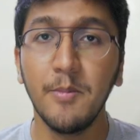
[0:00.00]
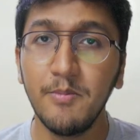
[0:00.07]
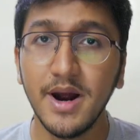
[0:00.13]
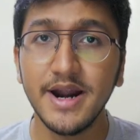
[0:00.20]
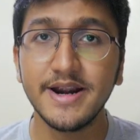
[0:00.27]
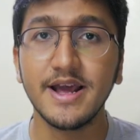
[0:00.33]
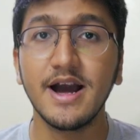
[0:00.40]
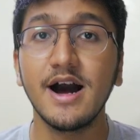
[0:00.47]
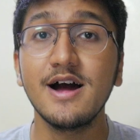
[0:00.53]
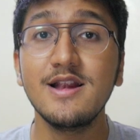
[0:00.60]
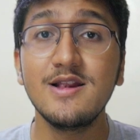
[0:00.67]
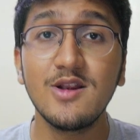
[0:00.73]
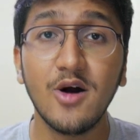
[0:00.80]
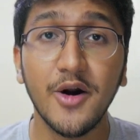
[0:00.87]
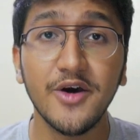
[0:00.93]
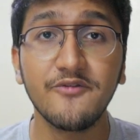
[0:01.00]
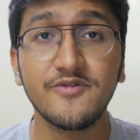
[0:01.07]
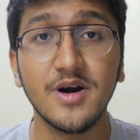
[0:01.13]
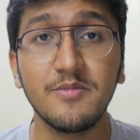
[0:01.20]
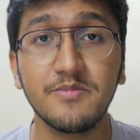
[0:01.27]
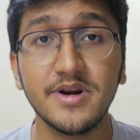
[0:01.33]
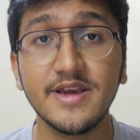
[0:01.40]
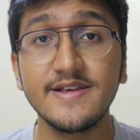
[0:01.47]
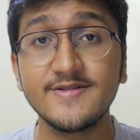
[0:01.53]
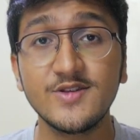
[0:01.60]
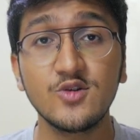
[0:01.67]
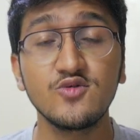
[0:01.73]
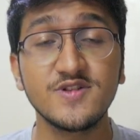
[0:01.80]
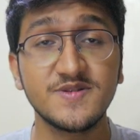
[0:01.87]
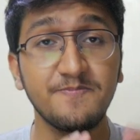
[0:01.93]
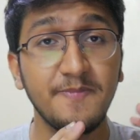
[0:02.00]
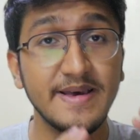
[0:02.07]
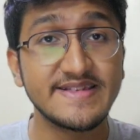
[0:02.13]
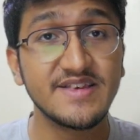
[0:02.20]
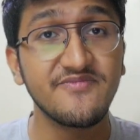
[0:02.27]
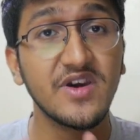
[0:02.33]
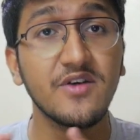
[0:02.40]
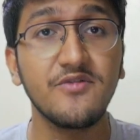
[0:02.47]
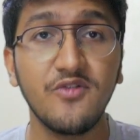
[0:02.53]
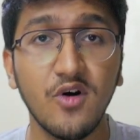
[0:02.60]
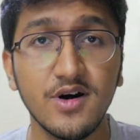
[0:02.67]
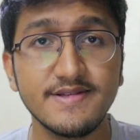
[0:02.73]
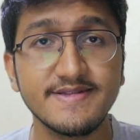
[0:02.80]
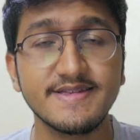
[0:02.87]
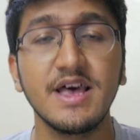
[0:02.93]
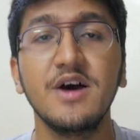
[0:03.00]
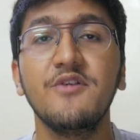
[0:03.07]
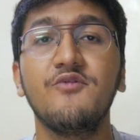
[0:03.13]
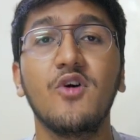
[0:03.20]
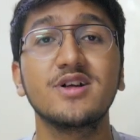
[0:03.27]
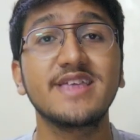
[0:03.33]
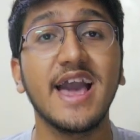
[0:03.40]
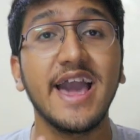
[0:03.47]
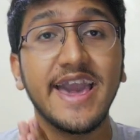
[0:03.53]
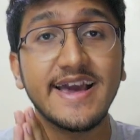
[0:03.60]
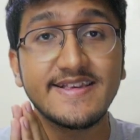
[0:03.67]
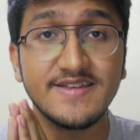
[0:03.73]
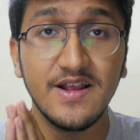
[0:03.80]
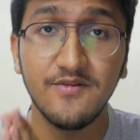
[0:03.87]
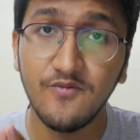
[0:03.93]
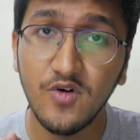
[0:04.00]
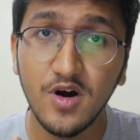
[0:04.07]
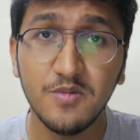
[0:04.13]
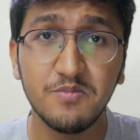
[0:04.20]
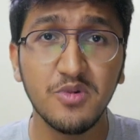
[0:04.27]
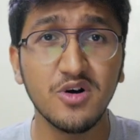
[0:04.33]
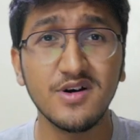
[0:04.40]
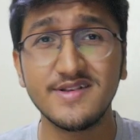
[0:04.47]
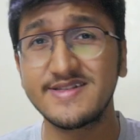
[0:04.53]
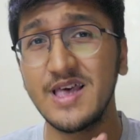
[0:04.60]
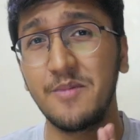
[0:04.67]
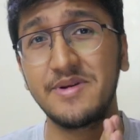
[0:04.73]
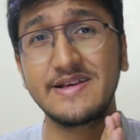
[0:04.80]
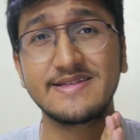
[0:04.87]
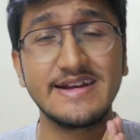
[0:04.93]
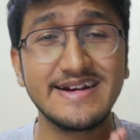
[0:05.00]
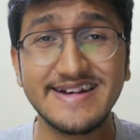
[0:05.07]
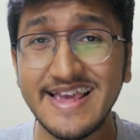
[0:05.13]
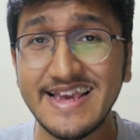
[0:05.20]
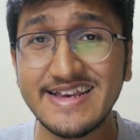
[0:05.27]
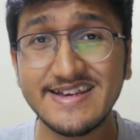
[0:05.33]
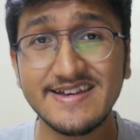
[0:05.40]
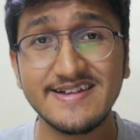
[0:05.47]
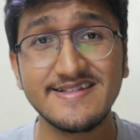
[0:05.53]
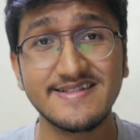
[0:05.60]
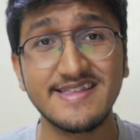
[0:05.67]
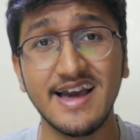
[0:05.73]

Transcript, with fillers: But a lot of companies use specific fonts for their Excel workbooks, their presentations,